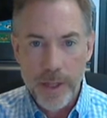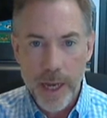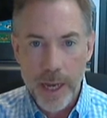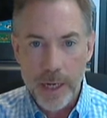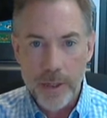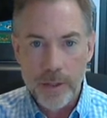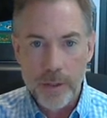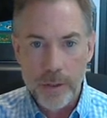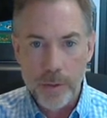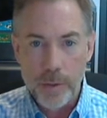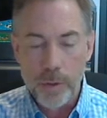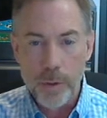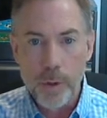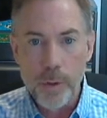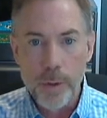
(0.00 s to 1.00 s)
that
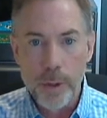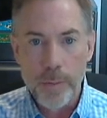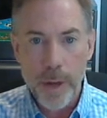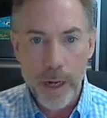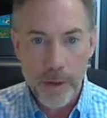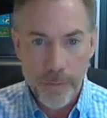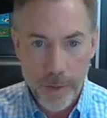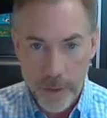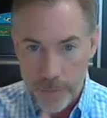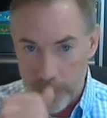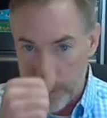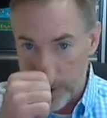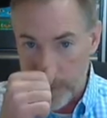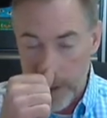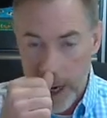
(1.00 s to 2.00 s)
into who would benefit
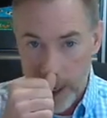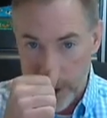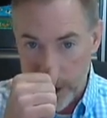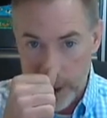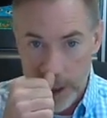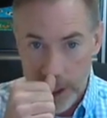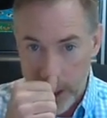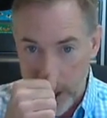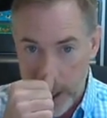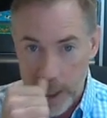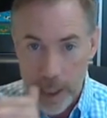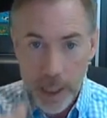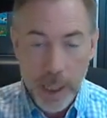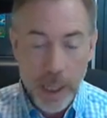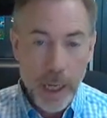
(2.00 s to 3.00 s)
from some action
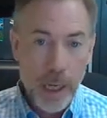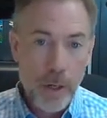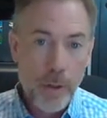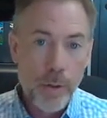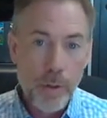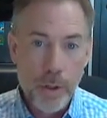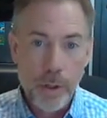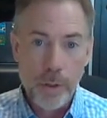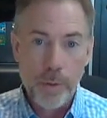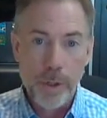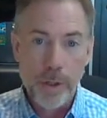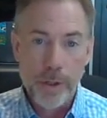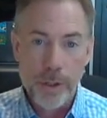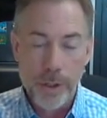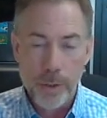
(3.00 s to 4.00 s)
today and who could we
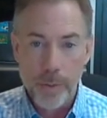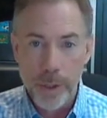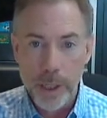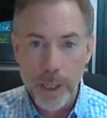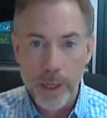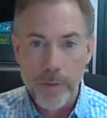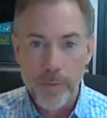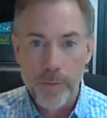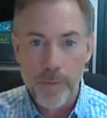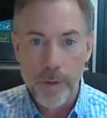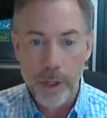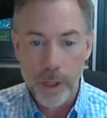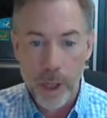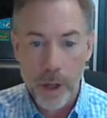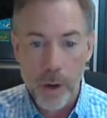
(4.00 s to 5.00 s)
or should we leave
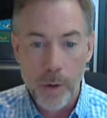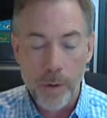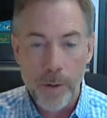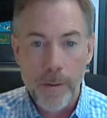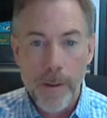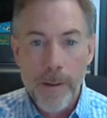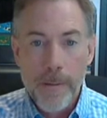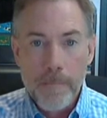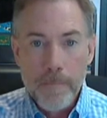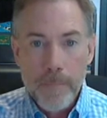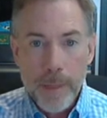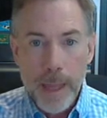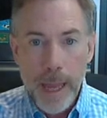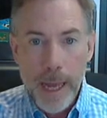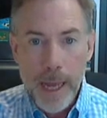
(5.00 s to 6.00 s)
alone.
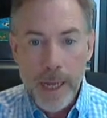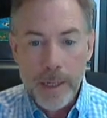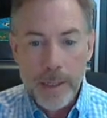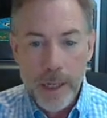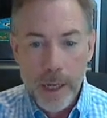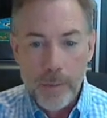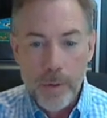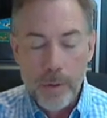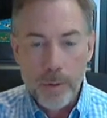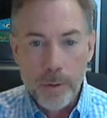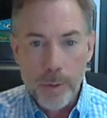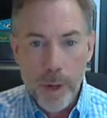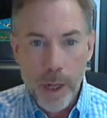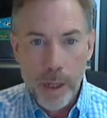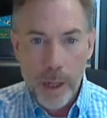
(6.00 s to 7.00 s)
And I won't
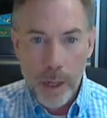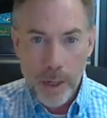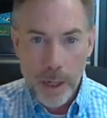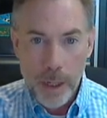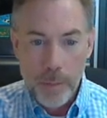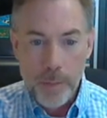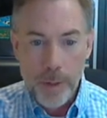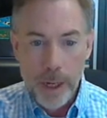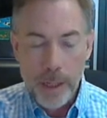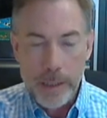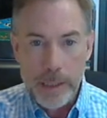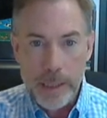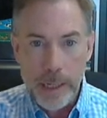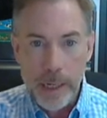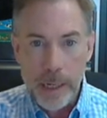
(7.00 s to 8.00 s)
dwell on it,
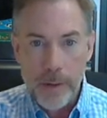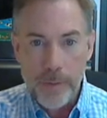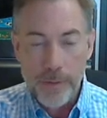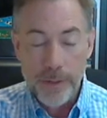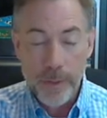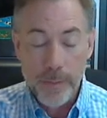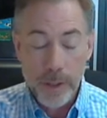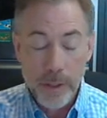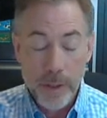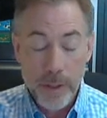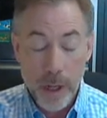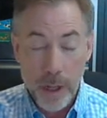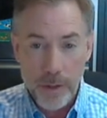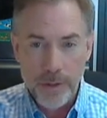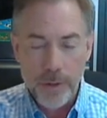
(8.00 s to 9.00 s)
but something that's
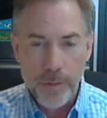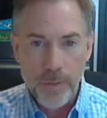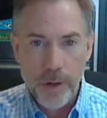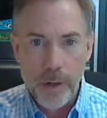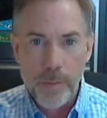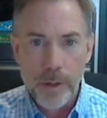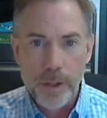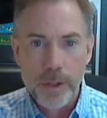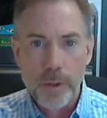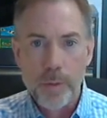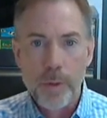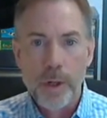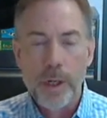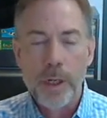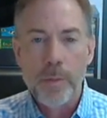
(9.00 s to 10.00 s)
also very much a
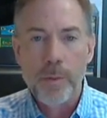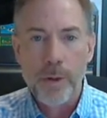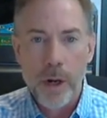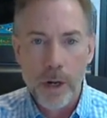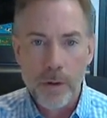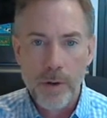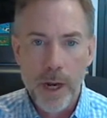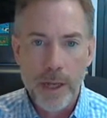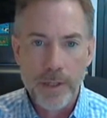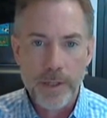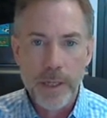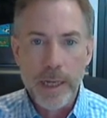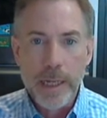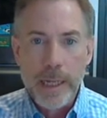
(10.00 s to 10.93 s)
work in progress